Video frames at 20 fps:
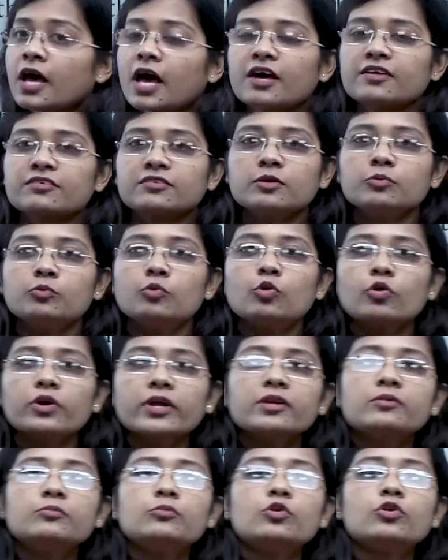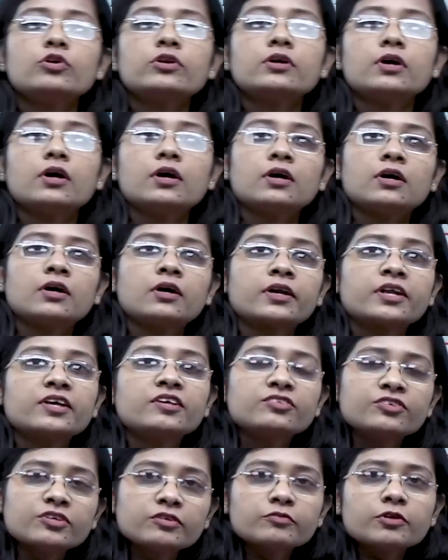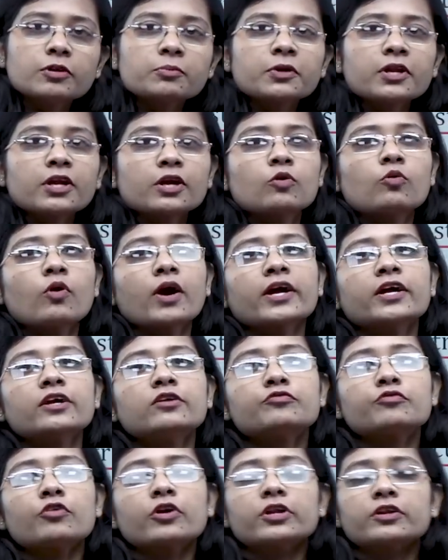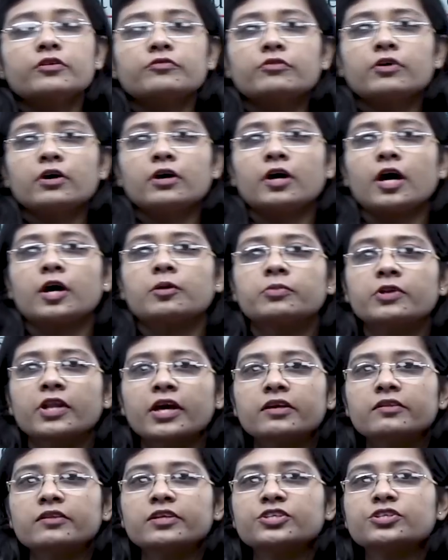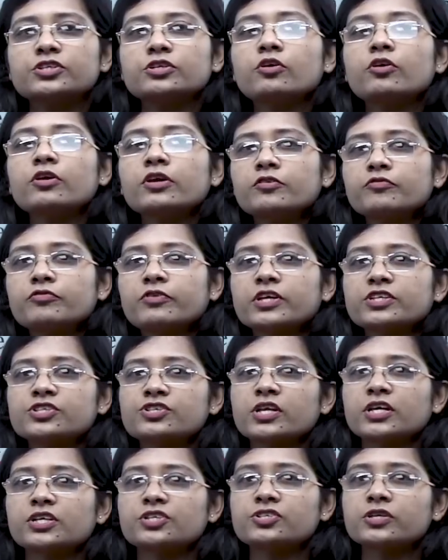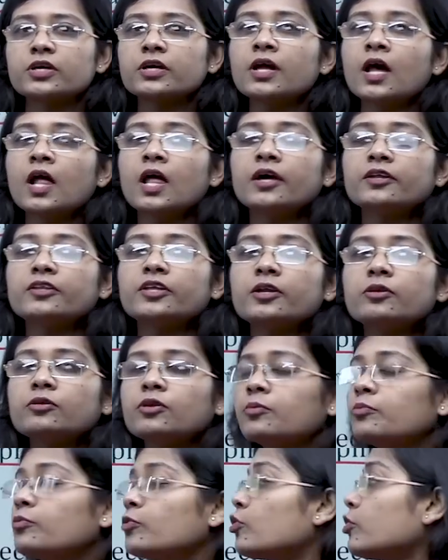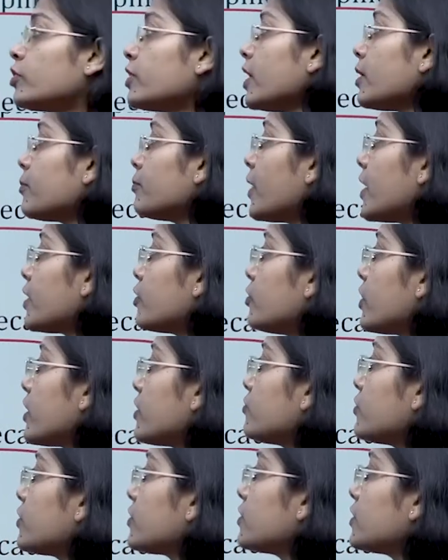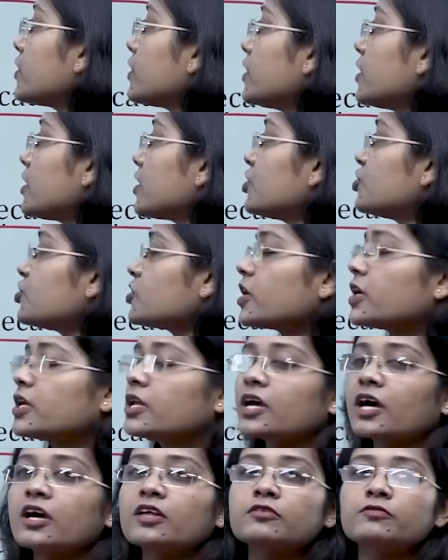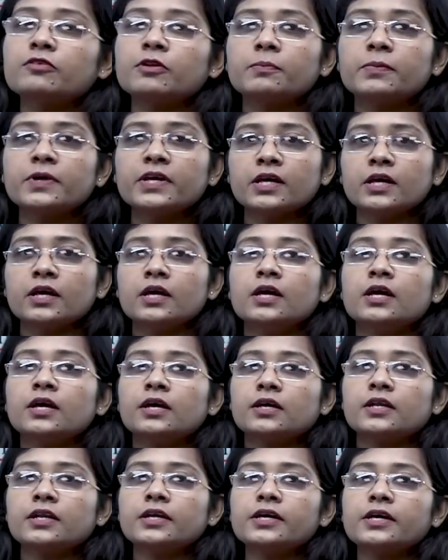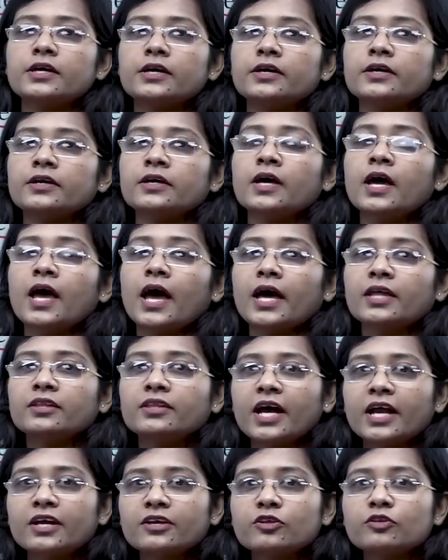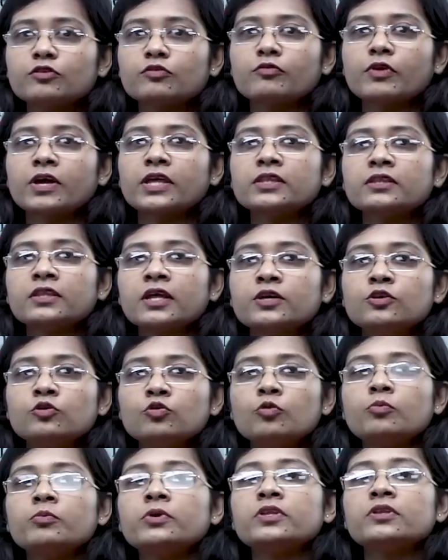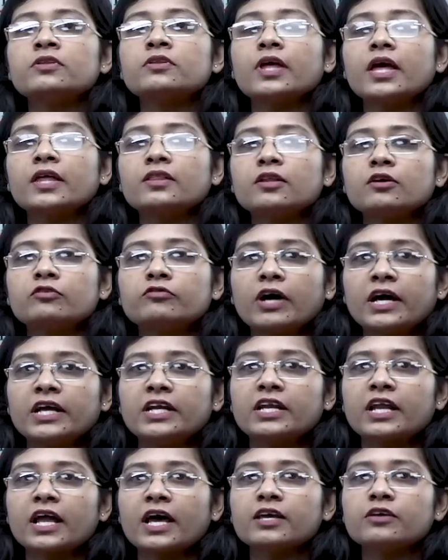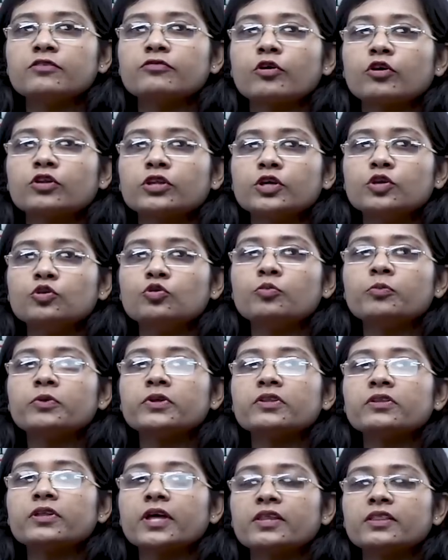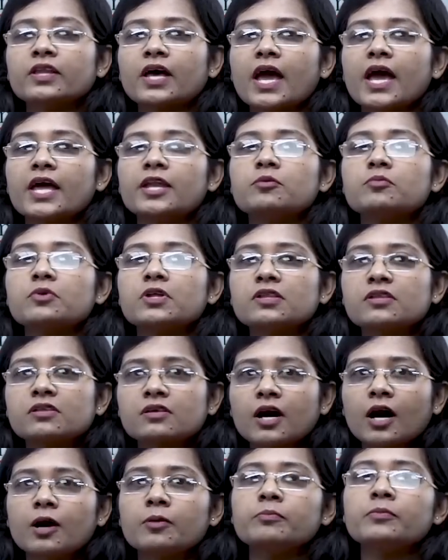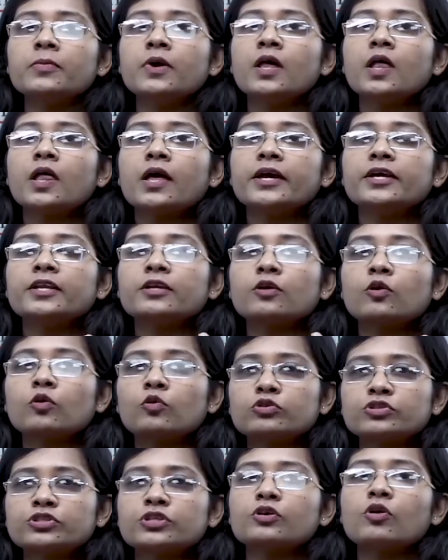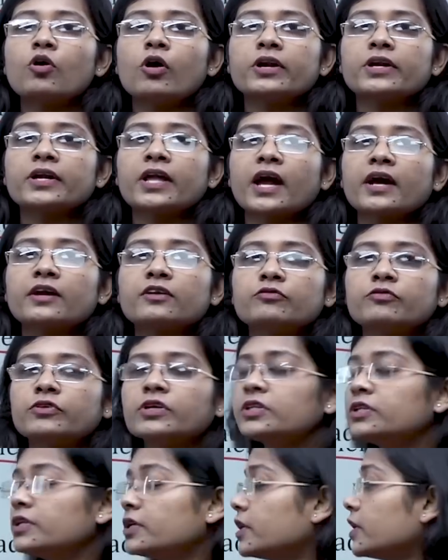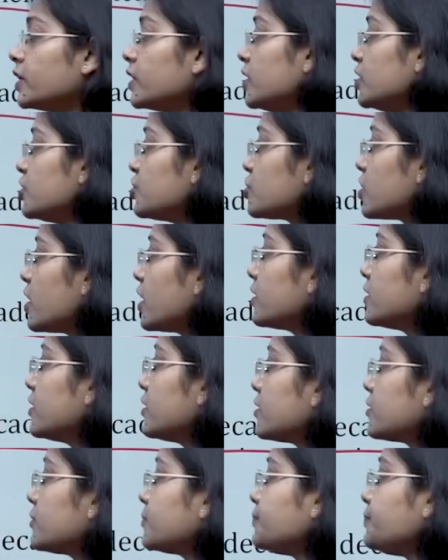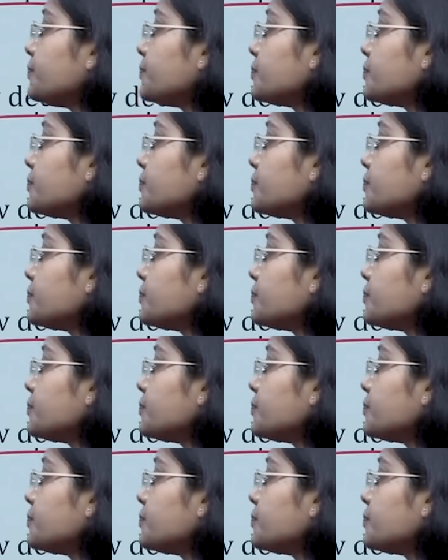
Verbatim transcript: as the more and more region will be required for urbanization or infrastructure. Then the more biodiversity rich areas will be cleared, and that is when the humans and the wildlife, or the humans and the animals, come in closer contact with each other.